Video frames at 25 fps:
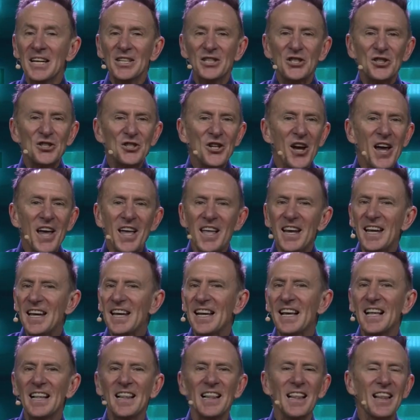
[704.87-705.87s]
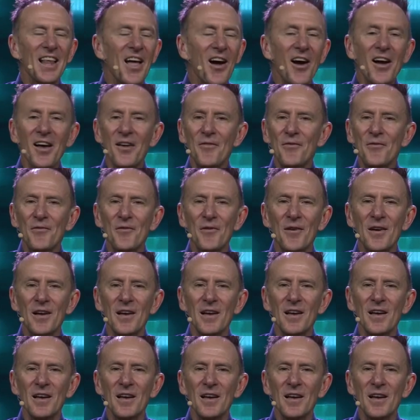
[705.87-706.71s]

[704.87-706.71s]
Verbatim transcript: sharing a life,